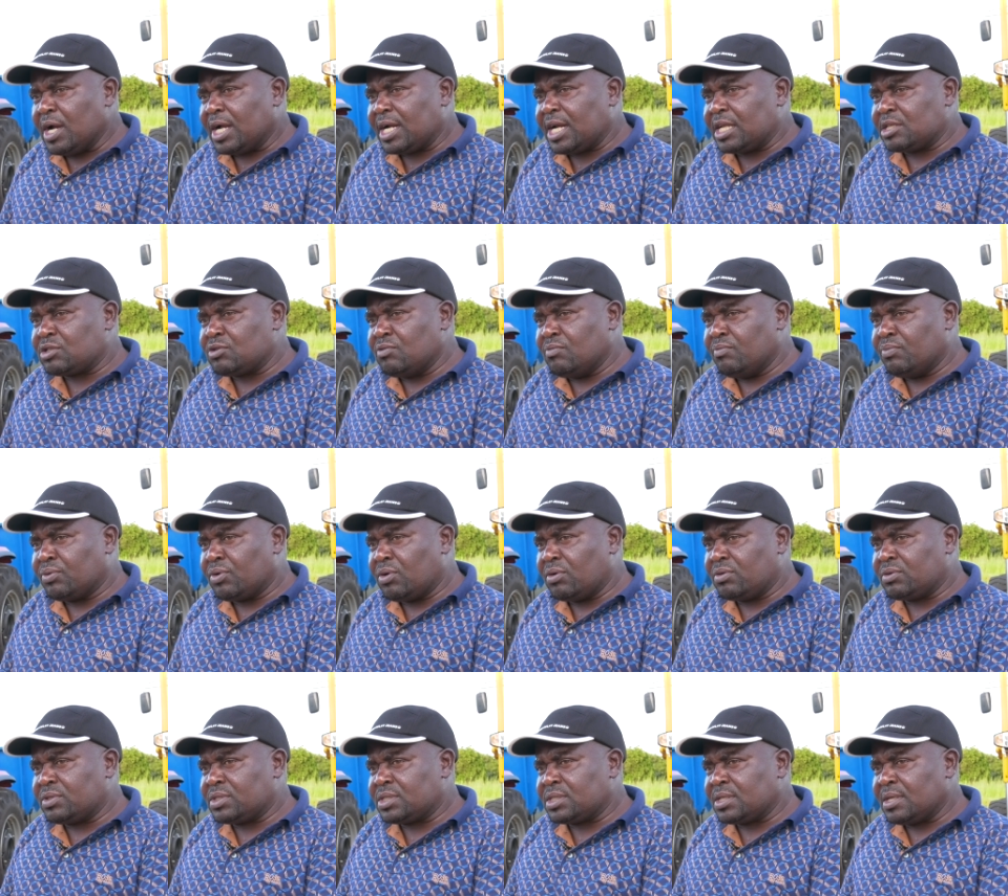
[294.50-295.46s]
classroom
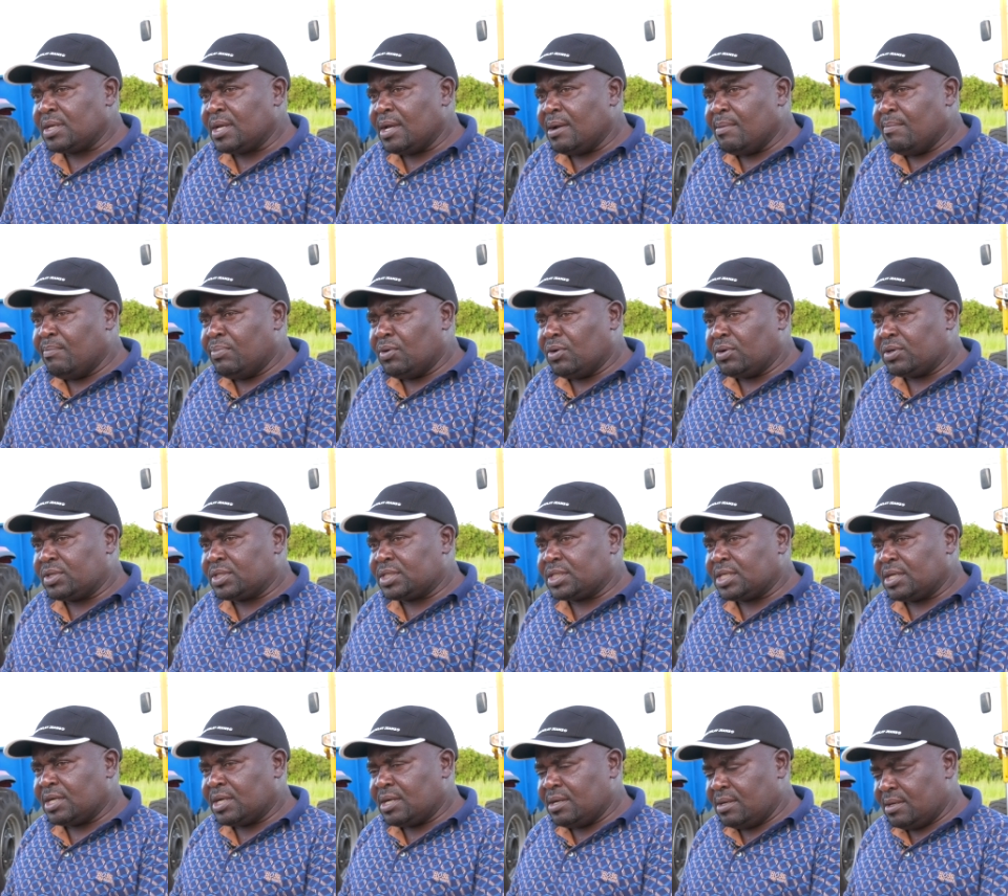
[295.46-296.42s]
blocks,
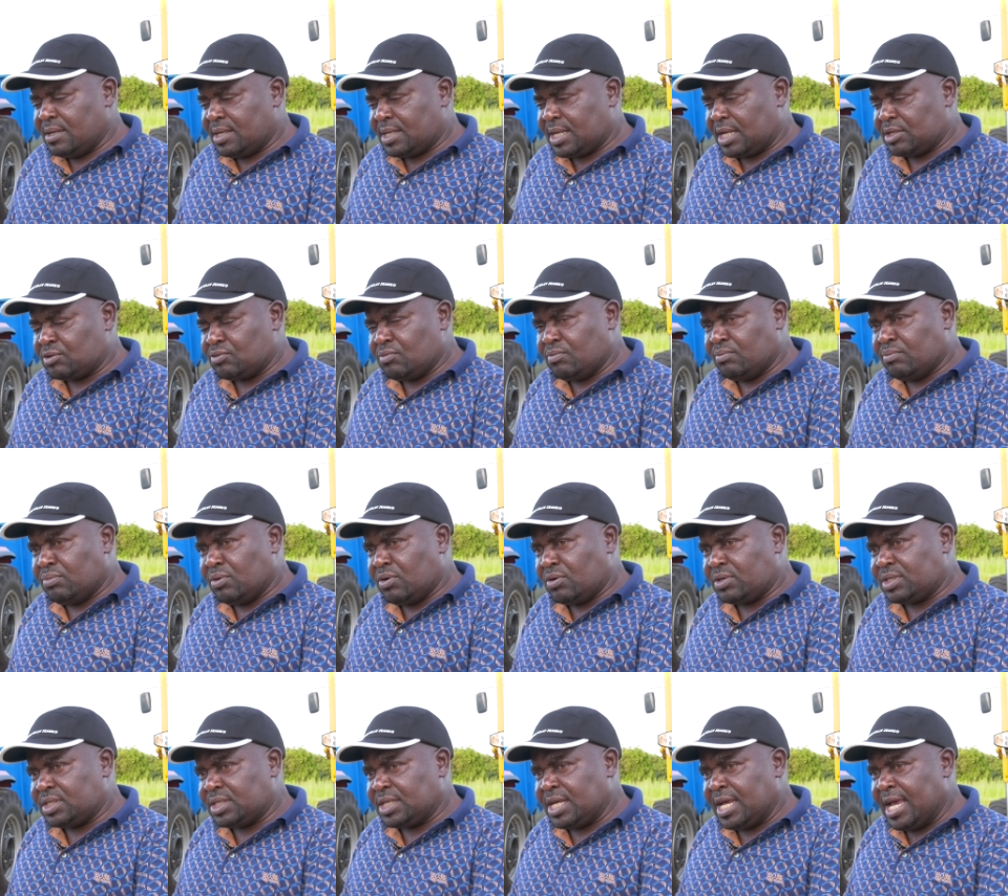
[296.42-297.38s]
blocks, classroom
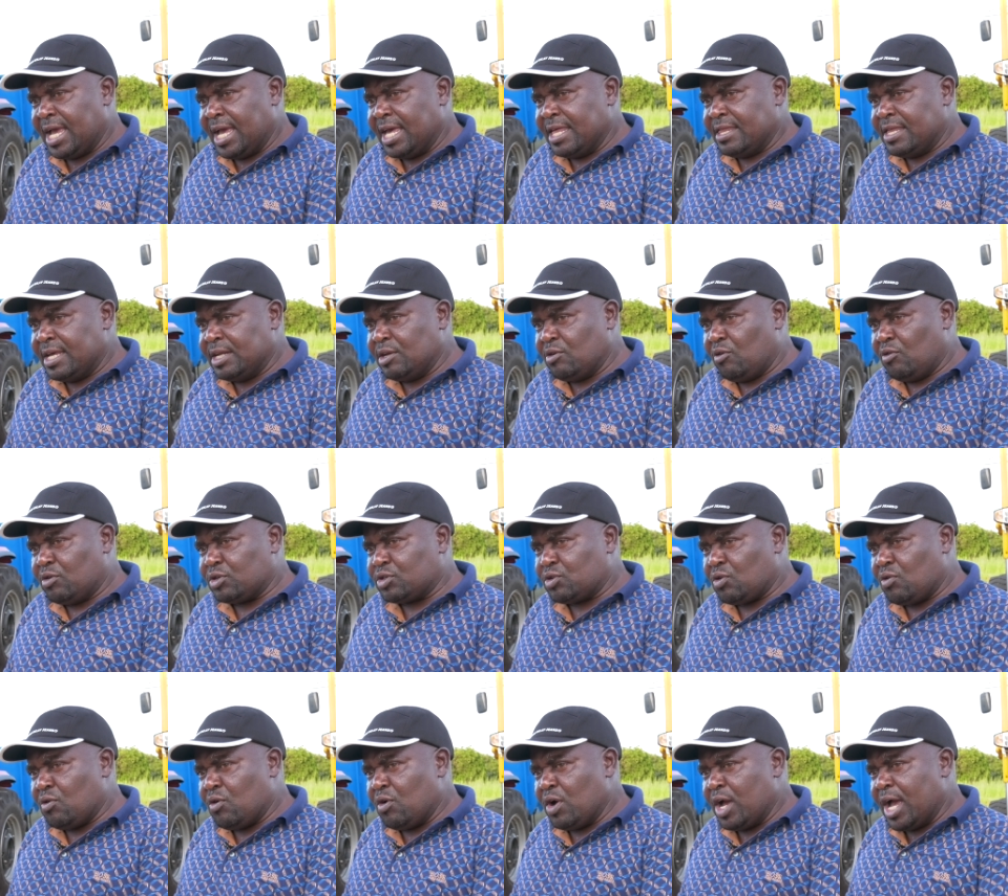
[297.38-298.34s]
blocks, then
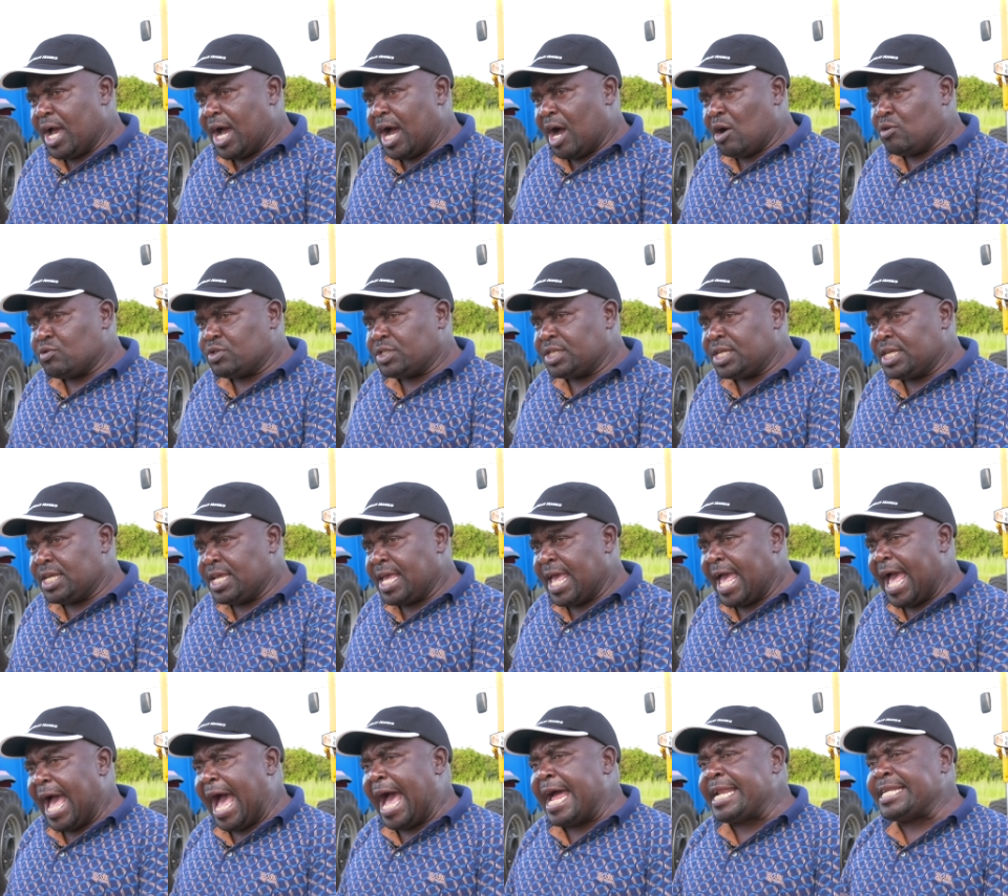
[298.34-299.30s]
also housing
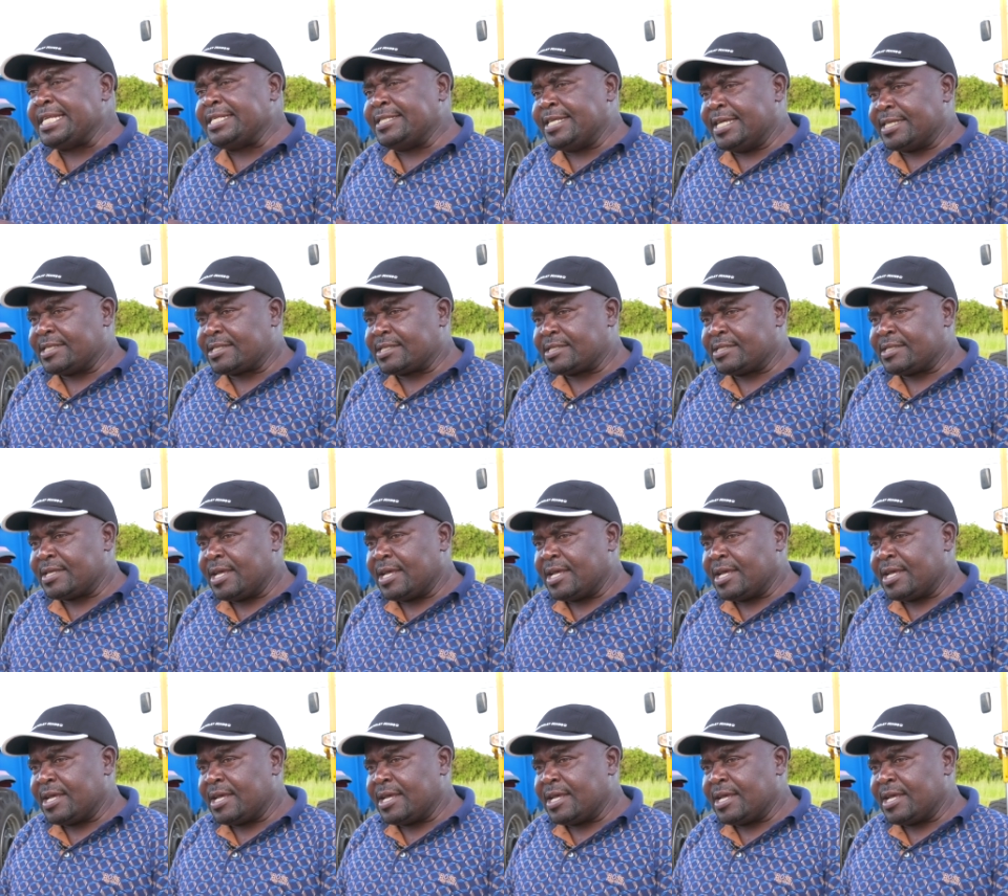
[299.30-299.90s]
and desks.